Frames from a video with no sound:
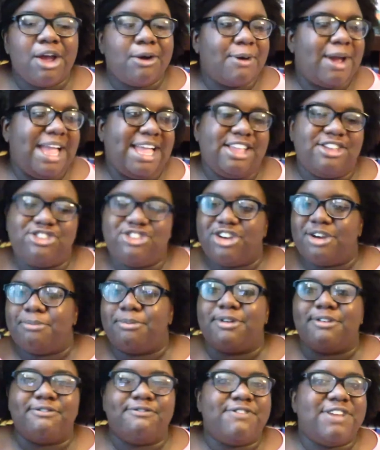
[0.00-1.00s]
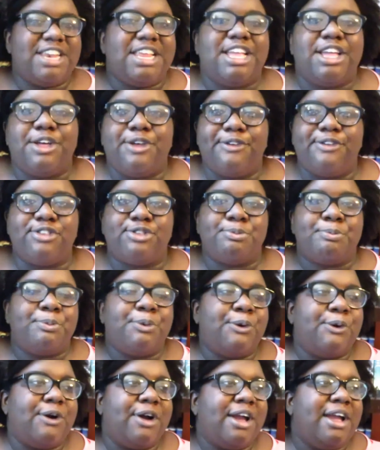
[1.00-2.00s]
where I can share more videos,
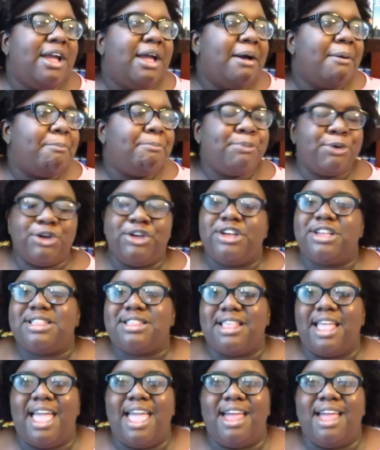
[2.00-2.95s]
more books,